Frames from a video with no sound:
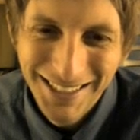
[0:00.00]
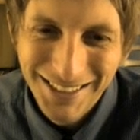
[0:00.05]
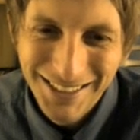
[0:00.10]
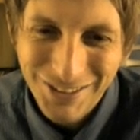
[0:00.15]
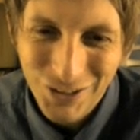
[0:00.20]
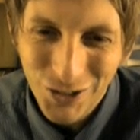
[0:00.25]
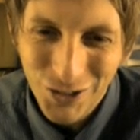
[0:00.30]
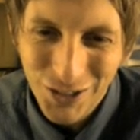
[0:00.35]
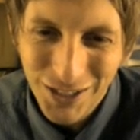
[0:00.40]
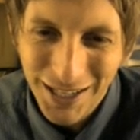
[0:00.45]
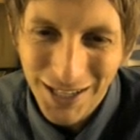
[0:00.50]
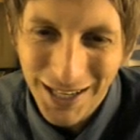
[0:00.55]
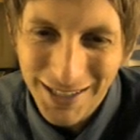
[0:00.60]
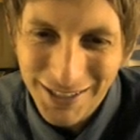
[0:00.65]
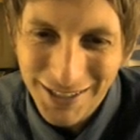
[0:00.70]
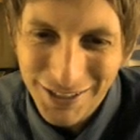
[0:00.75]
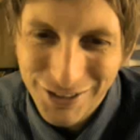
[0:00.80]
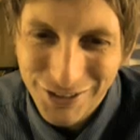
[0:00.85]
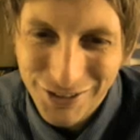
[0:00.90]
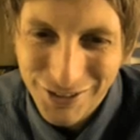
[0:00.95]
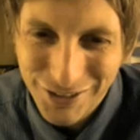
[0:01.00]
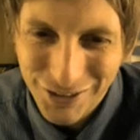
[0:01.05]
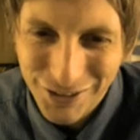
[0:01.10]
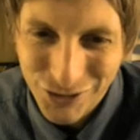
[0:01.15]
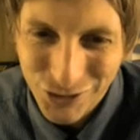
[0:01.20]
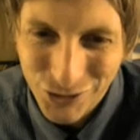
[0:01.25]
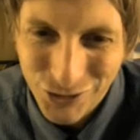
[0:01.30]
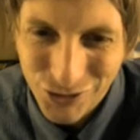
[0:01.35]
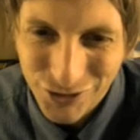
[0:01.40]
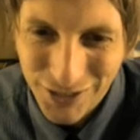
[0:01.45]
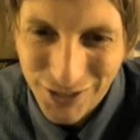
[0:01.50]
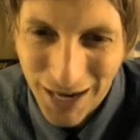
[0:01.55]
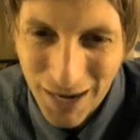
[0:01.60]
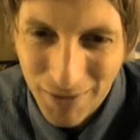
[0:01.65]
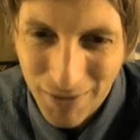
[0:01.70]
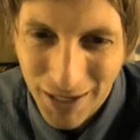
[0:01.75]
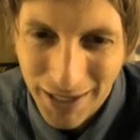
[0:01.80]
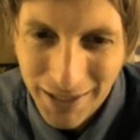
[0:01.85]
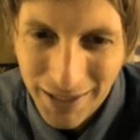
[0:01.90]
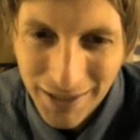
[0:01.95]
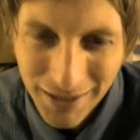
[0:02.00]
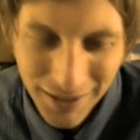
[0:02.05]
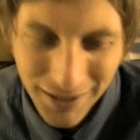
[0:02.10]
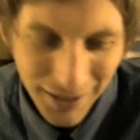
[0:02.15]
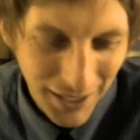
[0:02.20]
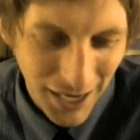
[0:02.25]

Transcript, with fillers: so at this timeline,